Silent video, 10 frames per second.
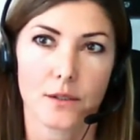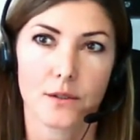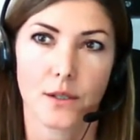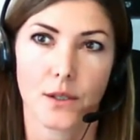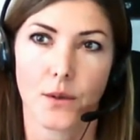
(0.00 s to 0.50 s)

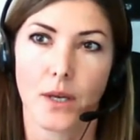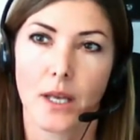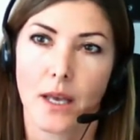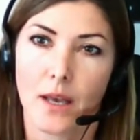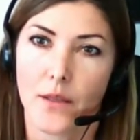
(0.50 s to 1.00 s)
So
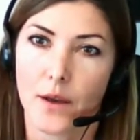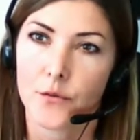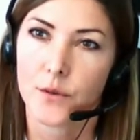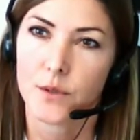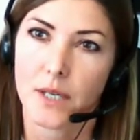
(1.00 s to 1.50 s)

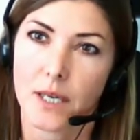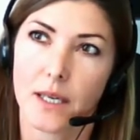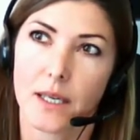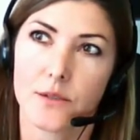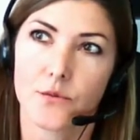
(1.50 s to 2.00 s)
therefore,
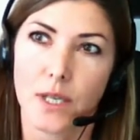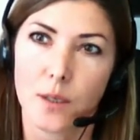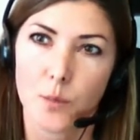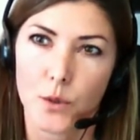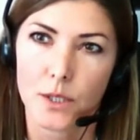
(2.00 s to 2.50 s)
it's really
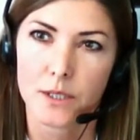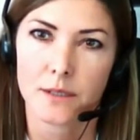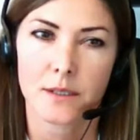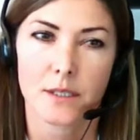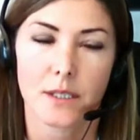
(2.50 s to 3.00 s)

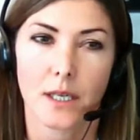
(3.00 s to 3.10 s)
important